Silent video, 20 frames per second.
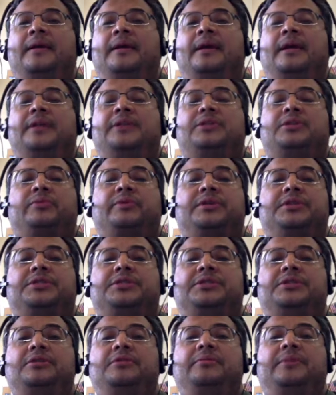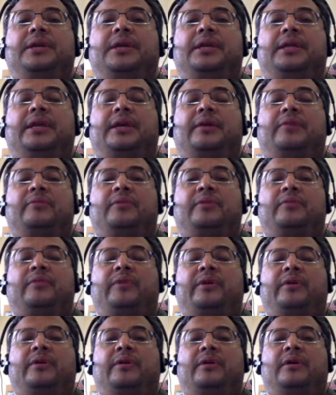and so we're assuming that when
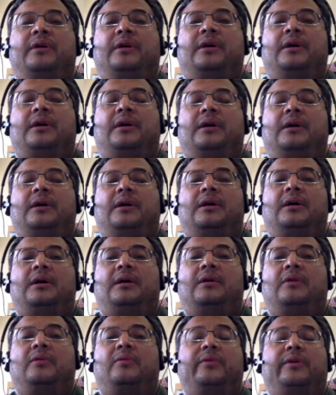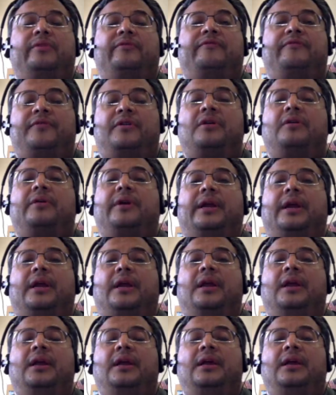we're
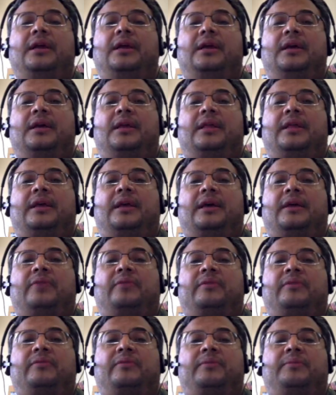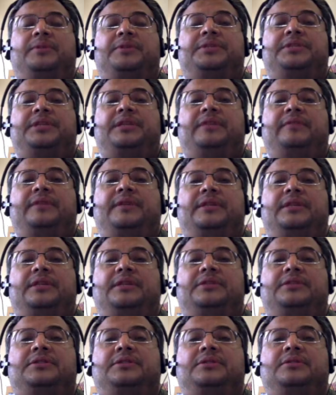inferring that when we're perceiving
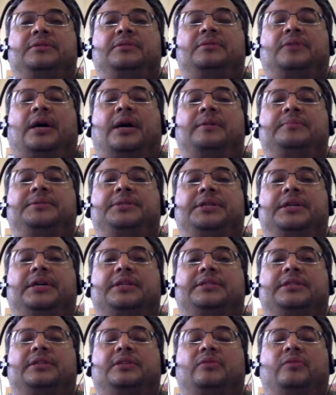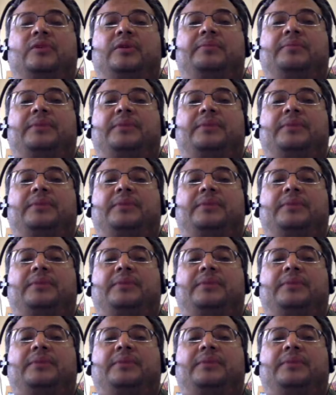these two objects, that the one